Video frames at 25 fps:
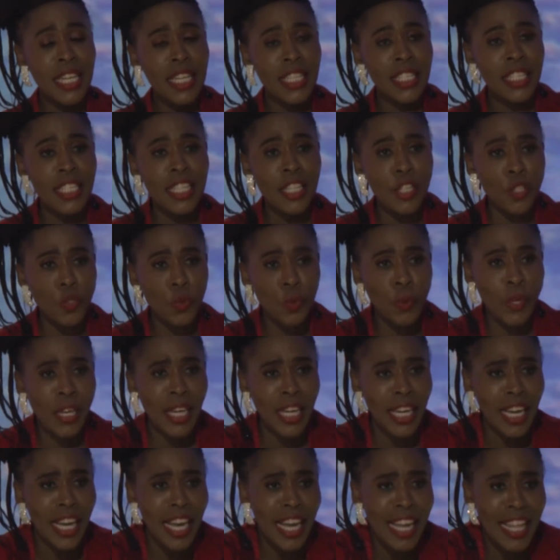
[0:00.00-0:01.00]
says this
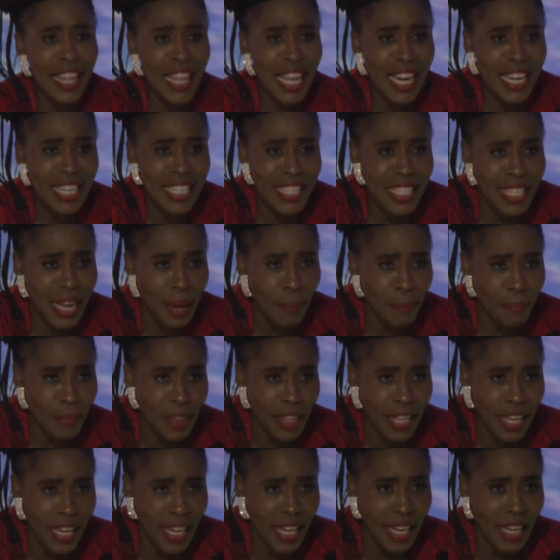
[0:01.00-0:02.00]
week, there is
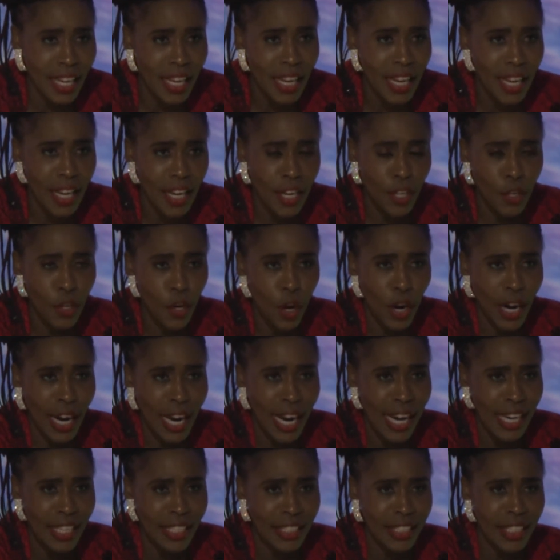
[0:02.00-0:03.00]
something in your
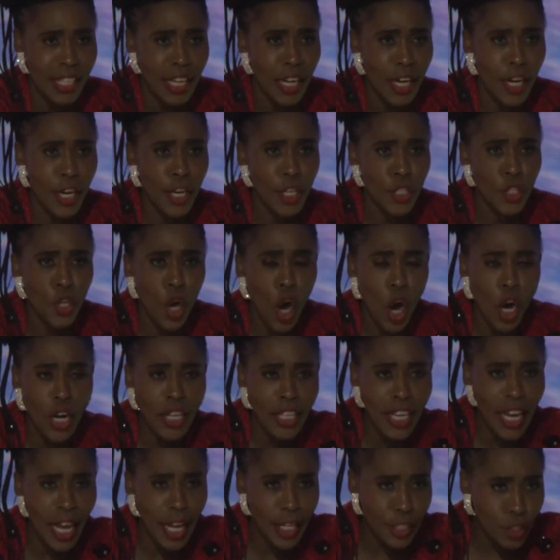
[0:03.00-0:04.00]
hand. It's
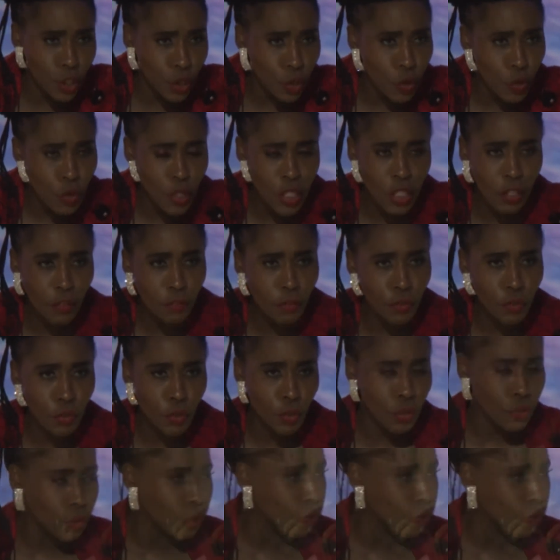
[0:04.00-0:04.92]
only exclusive to